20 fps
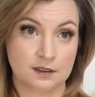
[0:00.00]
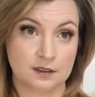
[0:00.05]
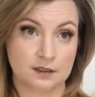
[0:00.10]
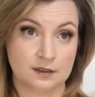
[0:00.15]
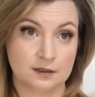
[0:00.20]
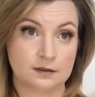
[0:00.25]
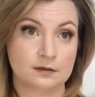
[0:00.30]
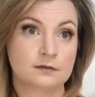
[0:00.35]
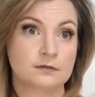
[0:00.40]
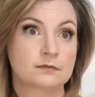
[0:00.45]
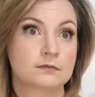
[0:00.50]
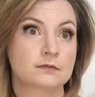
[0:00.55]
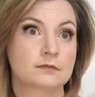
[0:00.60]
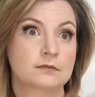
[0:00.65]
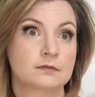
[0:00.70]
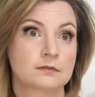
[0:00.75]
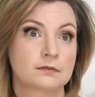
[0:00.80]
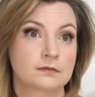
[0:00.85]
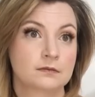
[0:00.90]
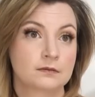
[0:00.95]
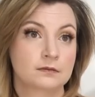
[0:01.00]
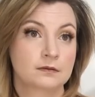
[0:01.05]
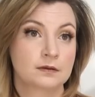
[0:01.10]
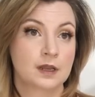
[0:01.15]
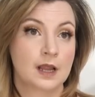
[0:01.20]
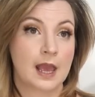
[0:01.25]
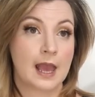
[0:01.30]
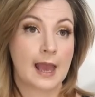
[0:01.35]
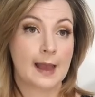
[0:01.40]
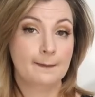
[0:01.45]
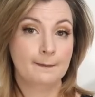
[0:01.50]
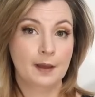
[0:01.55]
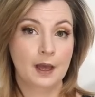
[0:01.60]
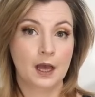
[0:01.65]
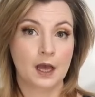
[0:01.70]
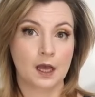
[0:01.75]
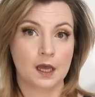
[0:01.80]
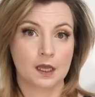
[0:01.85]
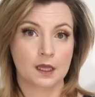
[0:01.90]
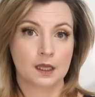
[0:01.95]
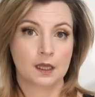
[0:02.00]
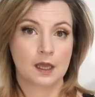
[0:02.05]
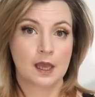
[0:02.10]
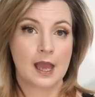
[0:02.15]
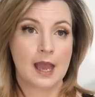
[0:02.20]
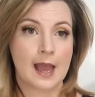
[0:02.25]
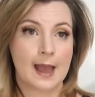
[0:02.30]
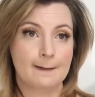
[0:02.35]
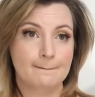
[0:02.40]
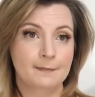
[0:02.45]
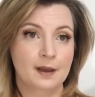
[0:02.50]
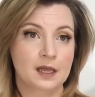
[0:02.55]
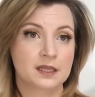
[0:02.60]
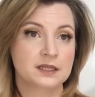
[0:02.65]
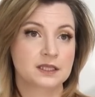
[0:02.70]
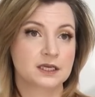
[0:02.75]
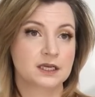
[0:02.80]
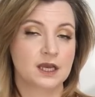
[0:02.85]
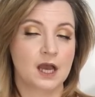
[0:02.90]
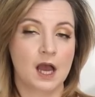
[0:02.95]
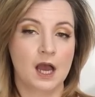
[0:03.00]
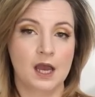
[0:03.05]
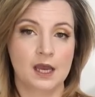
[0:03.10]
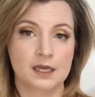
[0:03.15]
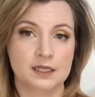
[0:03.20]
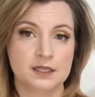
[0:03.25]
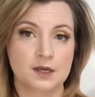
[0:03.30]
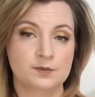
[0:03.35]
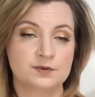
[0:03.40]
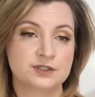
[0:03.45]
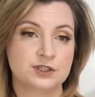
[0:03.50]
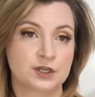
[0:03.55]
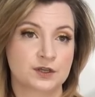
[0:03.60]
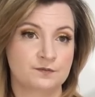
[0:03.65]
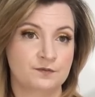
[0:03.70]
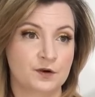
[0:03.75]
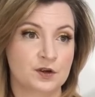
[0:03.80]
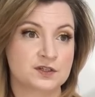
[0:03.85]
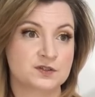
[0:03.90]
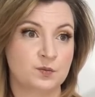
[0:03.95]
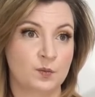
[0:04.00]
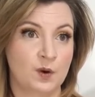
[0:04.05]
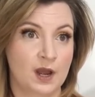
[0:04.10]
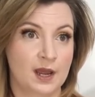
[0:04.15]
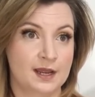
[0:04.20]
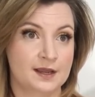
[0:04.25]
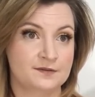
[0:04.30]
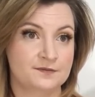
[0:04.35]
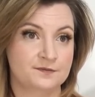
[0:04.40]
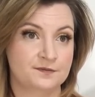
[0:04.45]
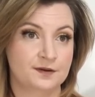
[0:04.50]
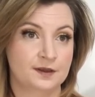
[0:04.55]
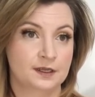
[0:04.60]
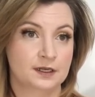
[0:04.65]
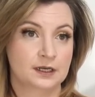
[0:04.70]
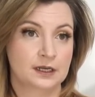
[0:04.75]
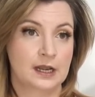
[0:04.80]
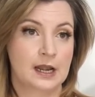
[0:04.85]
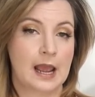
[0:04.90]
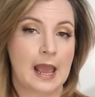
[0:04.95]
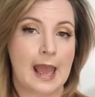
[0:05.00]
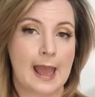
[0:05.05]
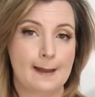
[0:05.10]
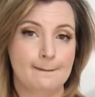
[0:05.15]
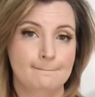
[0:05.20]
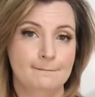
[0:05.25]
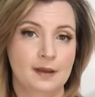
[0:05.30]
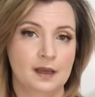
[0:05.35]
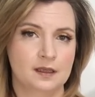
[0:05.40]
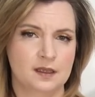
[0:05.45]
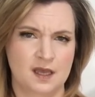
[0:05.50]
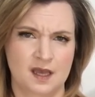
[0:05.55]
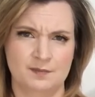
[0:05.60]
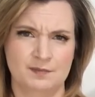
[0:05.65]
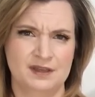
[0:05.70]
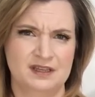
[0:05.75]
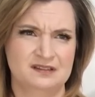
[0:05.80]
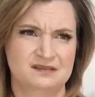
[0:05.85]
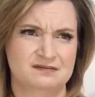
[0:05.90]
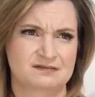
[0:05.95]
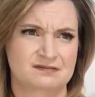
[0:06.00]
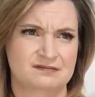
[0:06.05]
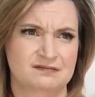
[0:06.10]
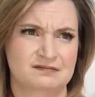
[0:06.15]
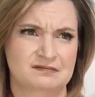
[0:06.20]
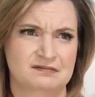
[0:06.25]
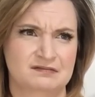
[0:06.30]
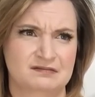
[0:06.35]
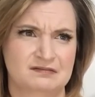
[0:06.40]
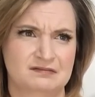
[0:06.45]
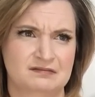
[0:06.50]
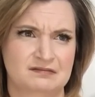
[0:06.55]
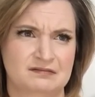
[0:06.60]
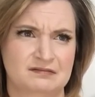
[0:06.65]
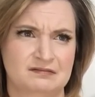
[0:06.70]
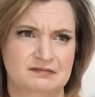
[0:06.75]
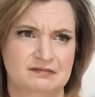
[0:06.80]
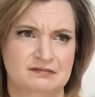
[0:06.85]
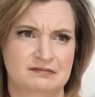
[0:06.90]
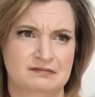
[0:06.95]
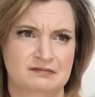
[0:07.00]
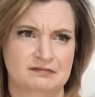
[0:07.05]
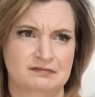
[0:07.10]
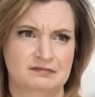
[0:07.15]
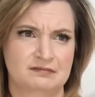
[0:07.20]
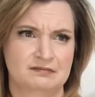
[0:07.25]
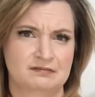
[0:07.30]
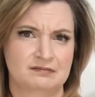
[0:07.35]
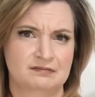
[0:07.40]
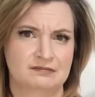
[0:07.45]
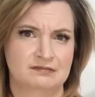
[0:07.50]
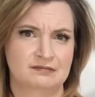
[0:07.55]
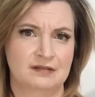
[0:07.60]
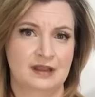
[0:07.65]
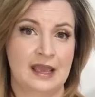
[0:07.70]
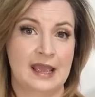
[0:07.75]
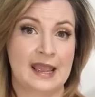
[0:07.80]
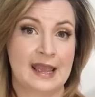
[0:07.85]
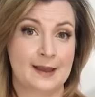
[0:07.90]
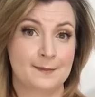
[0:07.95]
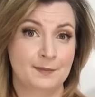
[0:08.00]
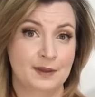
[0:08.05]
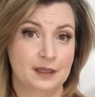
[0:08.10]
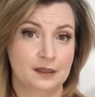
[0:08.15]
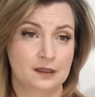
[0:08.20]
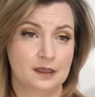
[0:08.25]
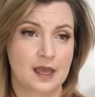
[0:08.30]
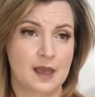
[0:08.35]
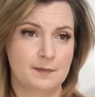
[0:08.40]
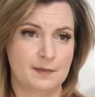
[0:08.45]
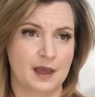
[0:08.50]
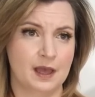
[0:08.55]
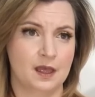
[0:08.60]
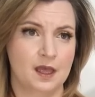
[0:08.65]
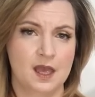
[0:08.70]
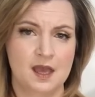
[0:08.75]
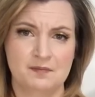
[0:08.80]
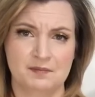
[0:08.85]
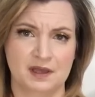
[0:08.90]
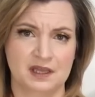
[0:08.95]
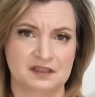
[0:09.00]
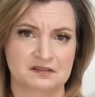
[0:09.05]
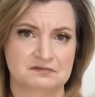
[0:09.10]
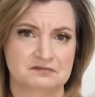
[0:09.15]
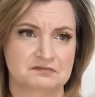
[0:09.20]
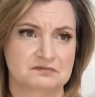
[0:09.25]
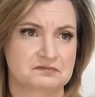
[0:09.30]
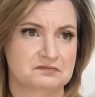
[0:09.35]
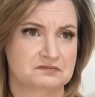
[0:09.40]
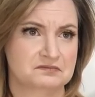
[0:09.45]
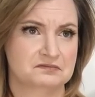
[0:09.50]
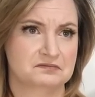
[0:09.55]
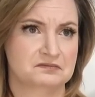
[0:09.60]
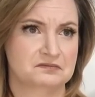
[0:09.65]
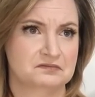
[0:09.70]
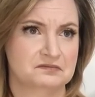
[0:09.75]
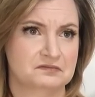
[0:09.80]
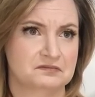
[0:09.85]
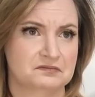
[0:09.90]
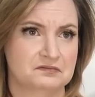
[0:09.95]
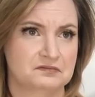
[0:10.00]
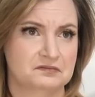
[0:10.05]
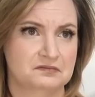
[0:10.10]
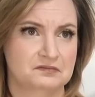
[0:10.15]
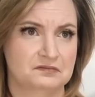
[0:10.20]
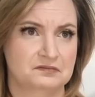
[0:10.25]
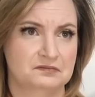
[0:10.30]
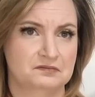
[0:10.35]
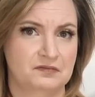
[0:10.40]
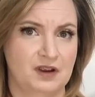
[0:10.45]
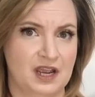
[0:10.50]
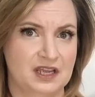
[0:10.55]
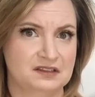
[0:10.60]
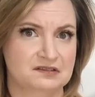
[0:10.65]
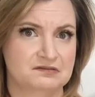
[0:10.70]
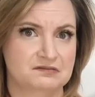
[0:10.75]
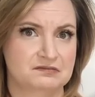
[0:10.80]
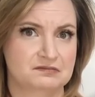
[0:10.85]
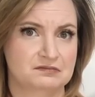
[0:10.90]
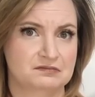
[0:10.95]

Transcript: Perhaps the ghost dropped it eh? Emma! Emma, the guy that was looking for his wife. No plan of a sewer. Em we Emma? keep plans of sewers here, sir. Emma? As far as Emma, I know, they will connect to the fleet and then down to the river. Right?